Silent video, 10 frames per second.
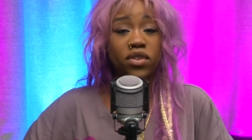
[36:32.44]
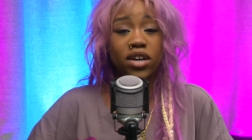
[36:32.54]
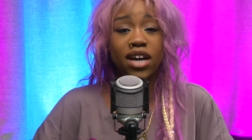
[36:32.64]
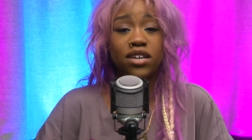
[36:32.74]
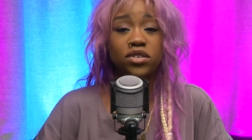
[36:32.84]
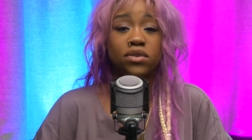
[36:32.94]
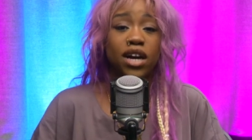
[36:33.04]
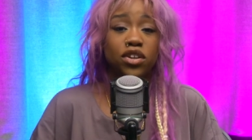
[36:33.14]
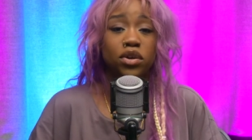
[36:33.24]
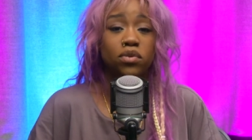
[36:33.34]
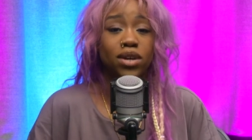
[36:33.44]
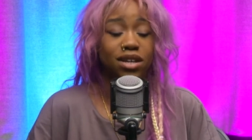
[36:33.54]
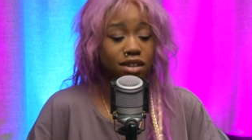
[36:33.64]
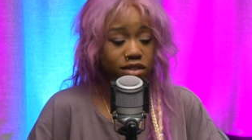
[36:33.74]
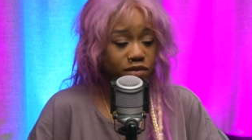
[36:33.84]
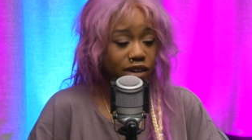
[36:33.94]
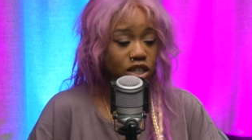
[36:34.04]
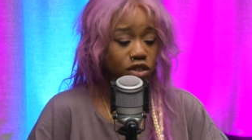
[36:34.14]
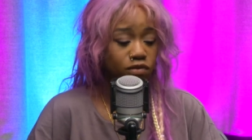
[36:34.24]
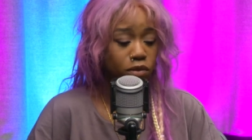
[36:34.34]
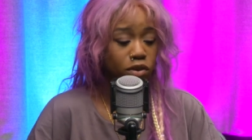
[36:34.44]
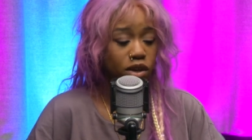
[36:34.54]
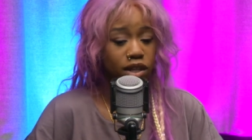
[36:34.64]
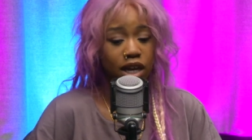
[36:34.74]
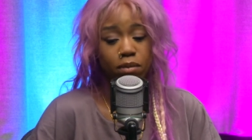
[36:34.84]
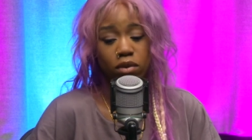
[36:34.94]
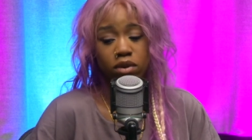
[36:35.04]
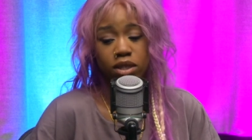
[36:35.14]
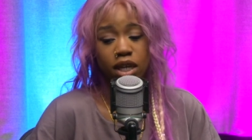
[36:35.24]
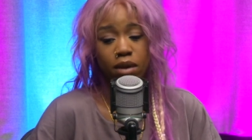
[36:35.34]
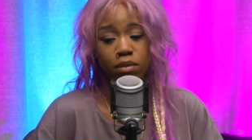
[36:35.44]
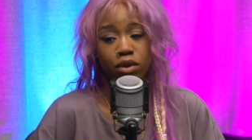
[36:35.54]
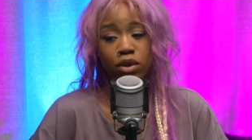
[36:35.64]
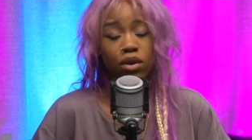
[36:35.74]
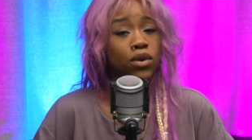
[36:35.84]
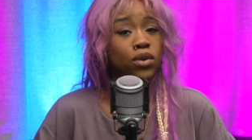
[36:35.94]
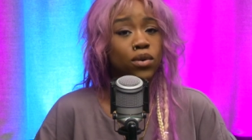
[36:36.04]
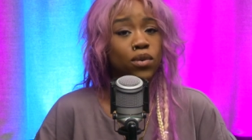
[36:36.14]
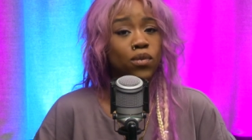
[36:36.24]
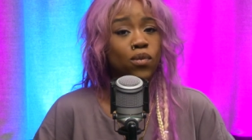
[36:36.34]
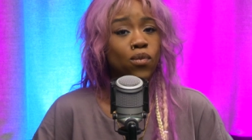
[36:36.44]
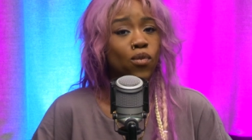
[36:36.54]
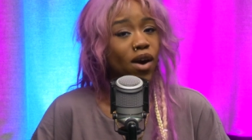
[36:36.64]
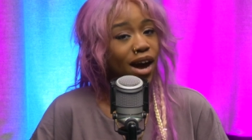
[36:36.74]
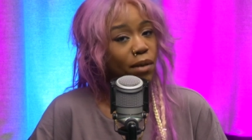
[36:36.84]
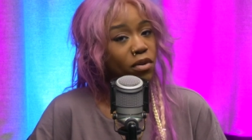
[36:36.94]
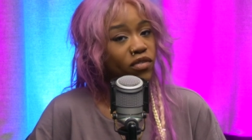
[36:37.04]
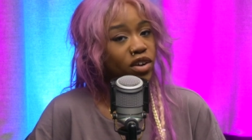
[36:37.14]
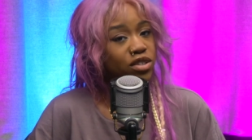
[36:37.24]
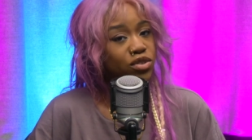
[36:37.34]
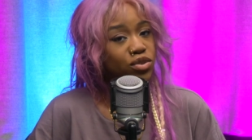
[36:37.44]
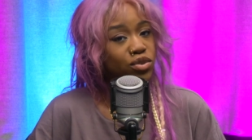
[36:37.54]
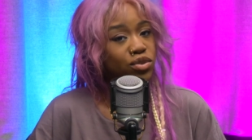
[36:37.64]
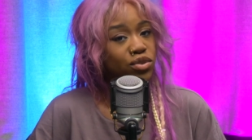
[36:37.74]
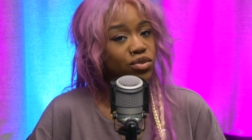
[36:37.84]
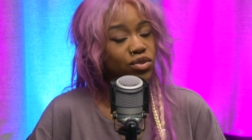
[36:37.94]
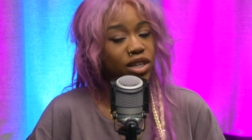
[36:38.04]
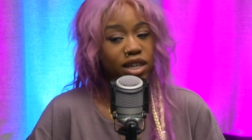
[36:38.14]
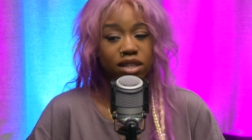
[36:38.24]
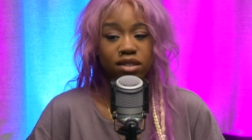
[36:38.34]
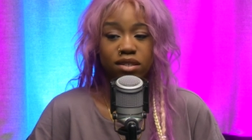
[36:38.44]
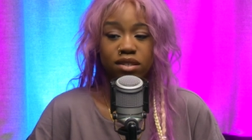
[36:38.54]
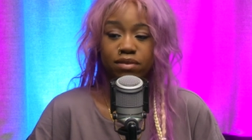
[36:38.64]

guys who I know will get satisfaction from knowing that I blocked them, what I prefer to do is